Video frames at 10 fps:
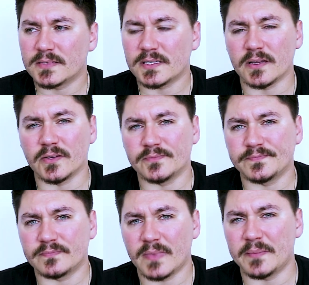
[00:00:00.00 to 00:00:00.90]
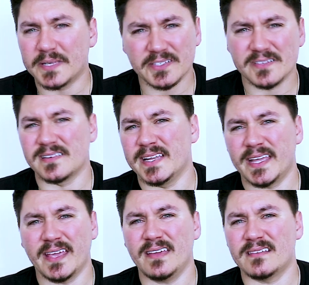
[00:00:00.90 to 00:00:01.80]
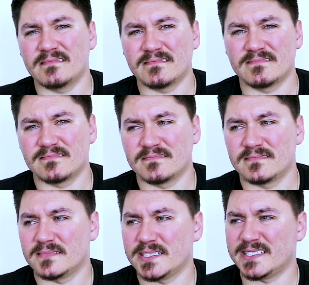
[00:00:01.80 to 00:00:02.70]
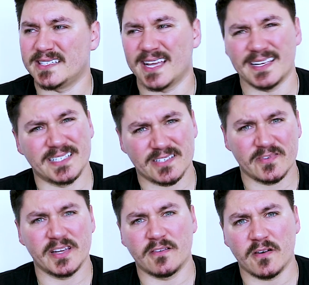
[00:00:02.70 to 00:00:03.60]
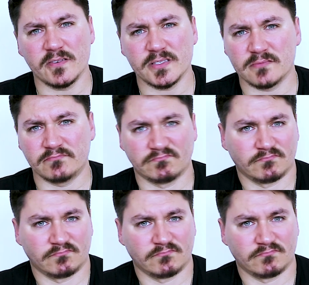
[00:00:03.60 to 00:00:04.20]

So maybe just lick it, just in case it's really gross.